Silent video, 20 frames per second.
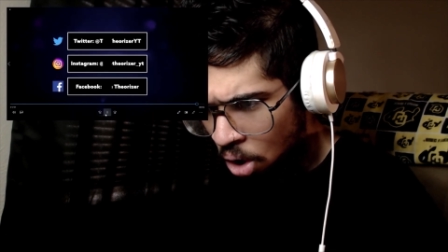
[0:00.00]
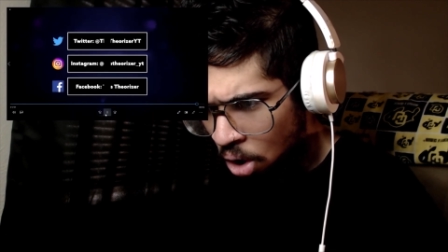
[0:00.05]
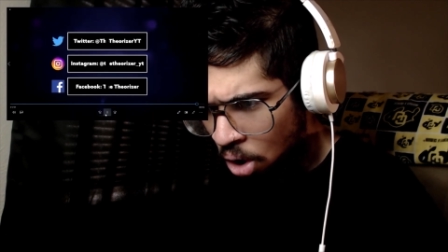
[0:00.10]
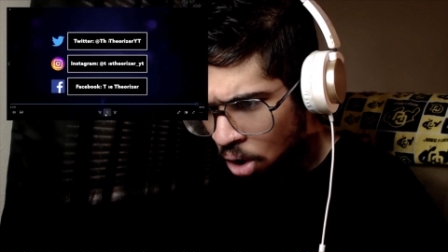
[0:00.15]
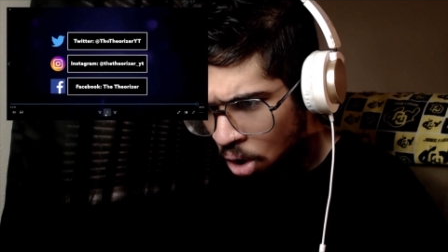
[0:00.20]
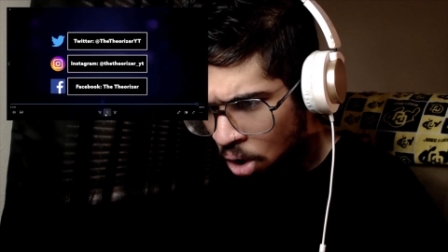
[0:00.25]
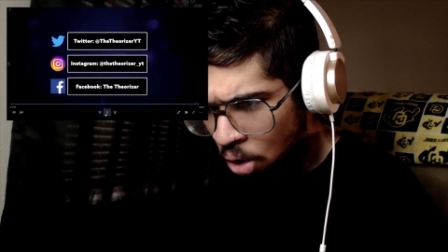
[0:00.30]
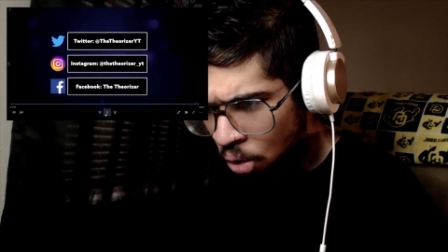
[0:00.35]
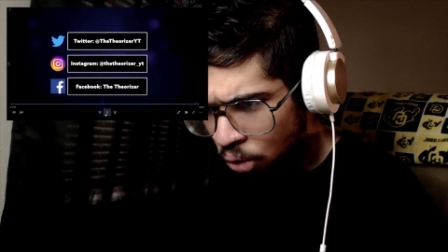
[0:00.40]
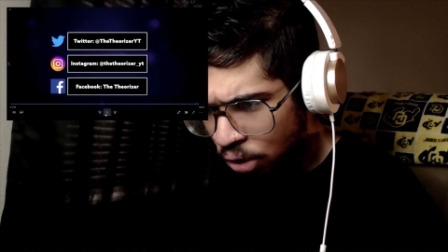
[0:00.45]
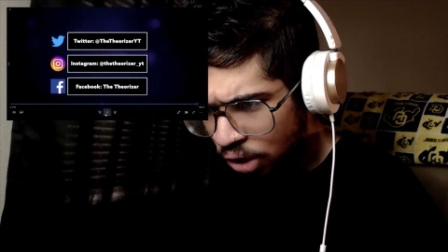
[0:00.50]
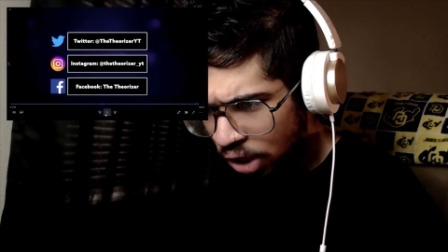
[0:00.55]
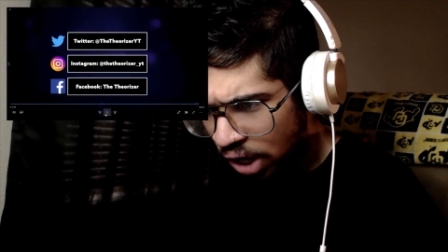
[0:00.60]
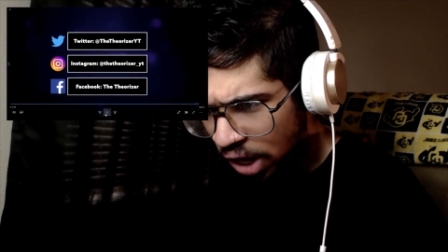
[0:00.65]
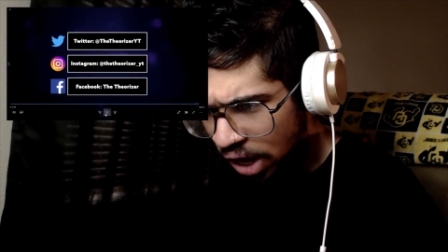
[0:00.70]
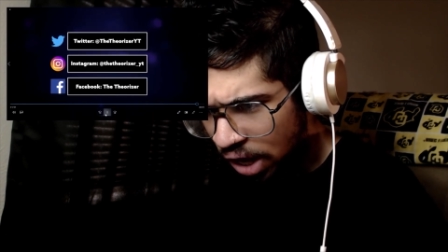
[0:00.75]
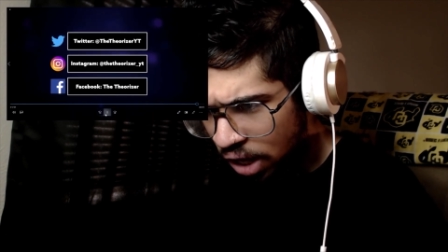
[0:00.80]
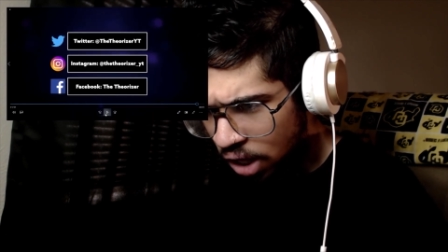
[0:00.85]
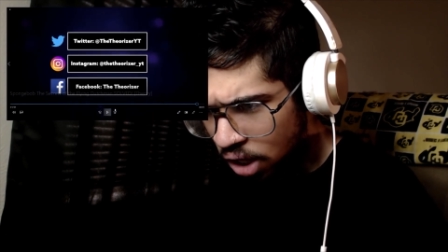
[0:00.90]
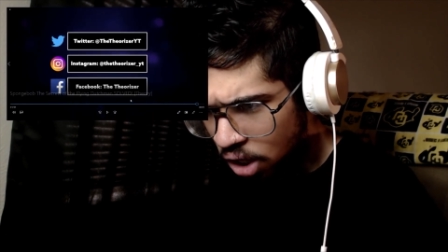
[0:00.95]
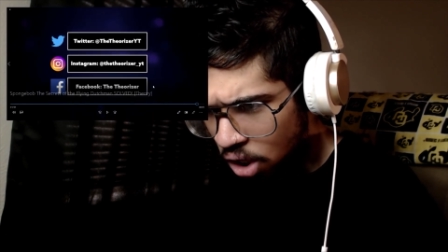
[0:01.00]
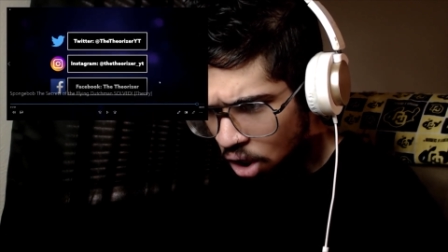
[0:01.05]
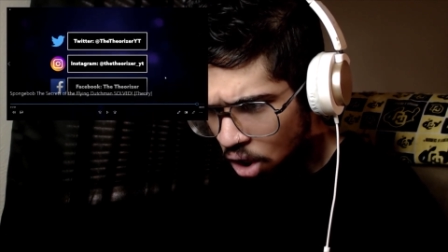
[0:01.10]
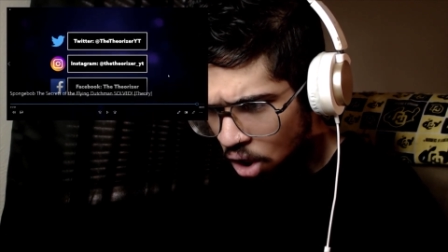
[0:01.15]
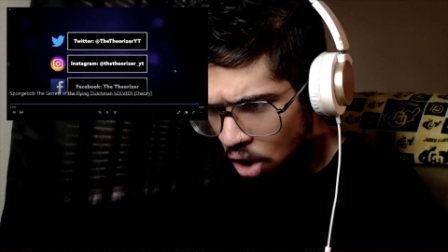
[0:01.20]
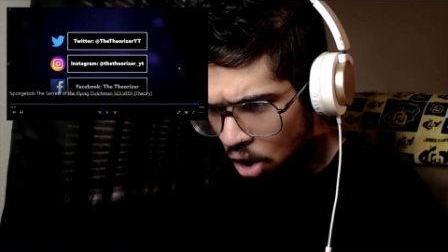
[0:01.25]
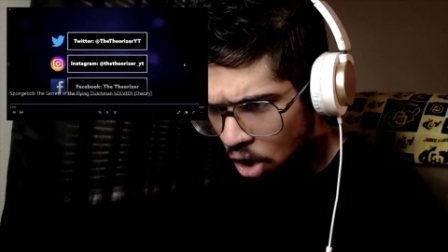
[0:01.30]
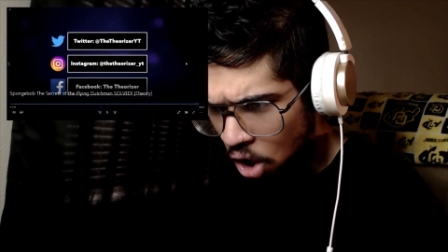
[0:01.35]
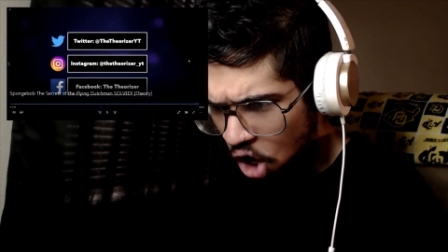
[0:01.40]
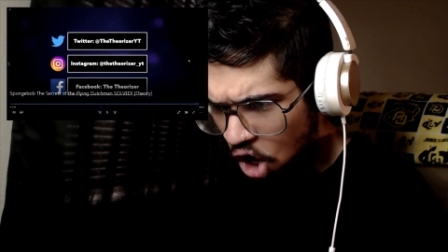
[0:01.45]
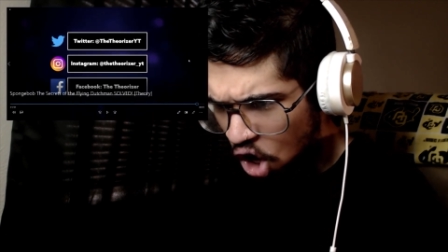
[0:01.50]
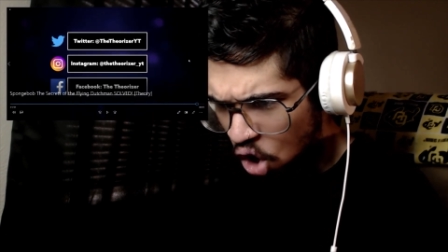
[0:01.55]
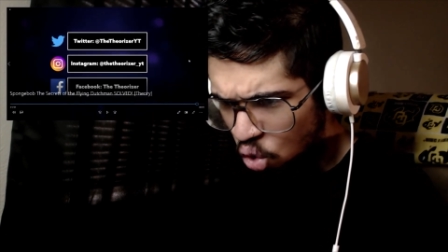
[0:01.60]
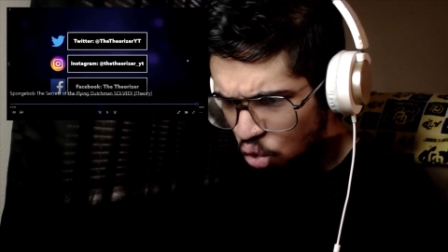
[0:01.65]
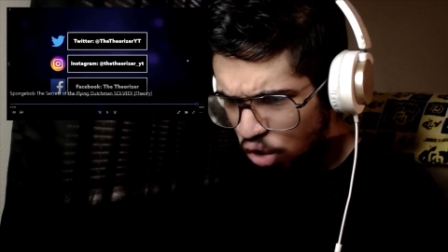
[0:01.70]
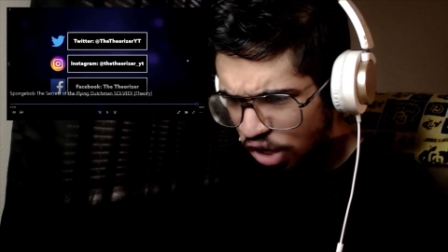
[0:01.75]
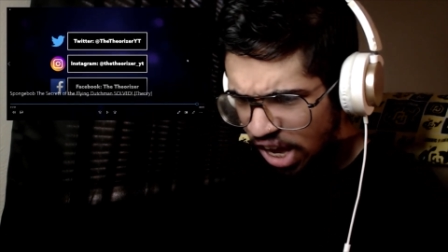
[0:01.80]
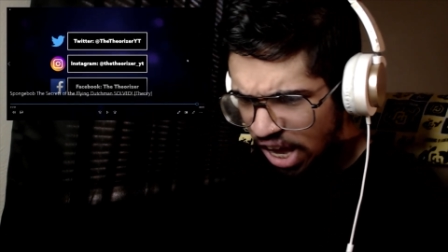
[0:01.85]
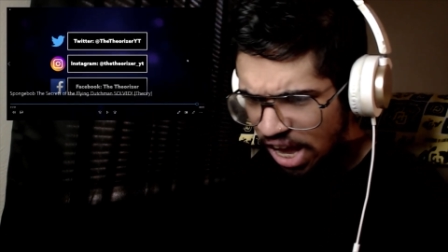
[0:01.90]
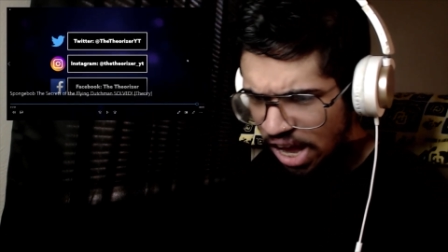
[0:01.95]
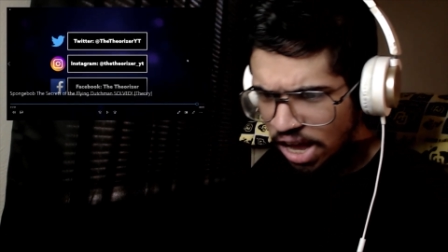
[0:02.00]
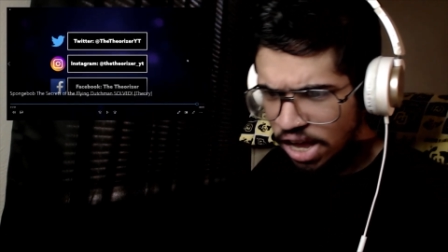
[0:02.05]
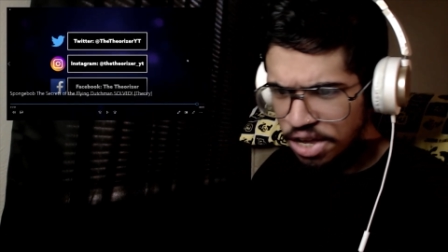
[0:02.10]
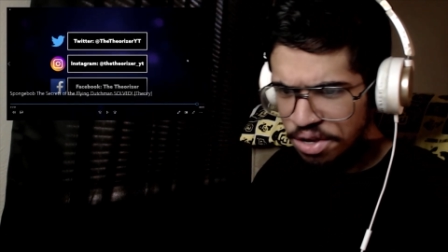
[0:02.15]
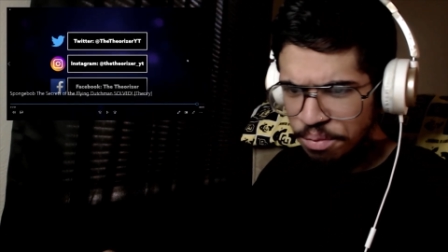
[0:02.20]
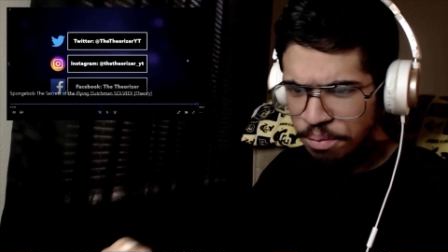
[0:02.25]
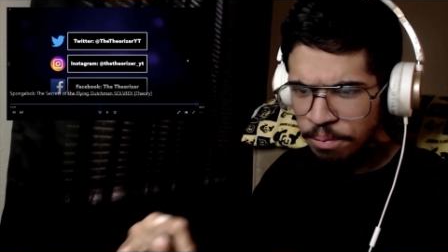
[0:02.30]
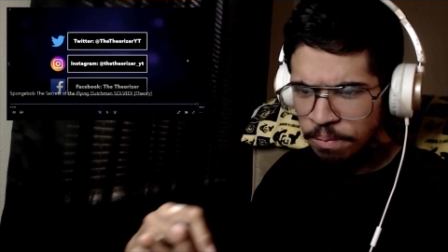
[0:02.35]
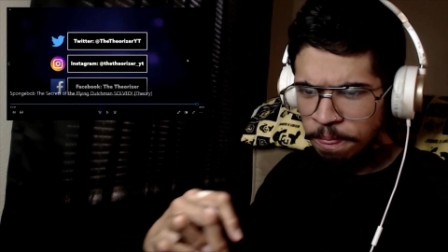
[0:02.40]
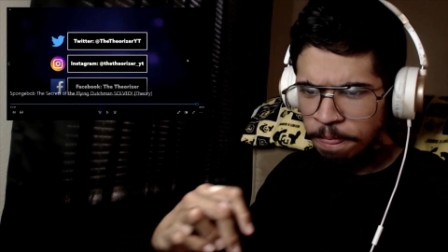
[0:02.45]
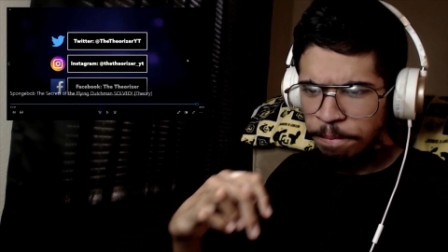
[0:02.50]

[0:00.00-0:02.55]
Okay, okay.